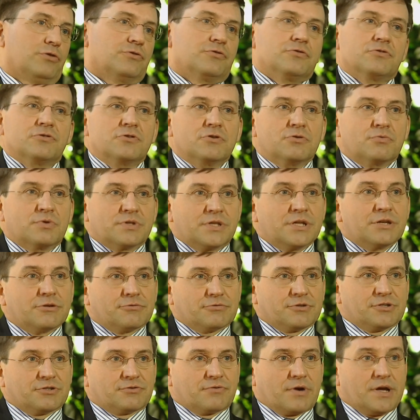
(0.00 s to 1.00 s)
to do with
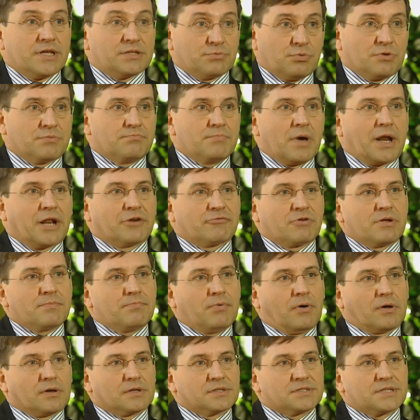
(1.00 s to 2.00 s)
interest rates, with monetary
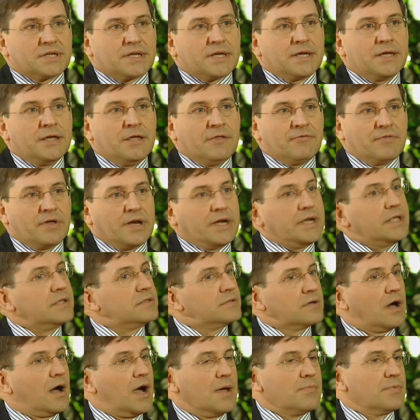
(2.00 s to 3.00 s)
policy, than any
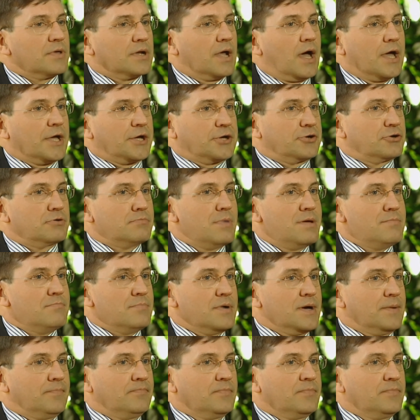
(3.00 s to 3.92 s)
time that I can remember.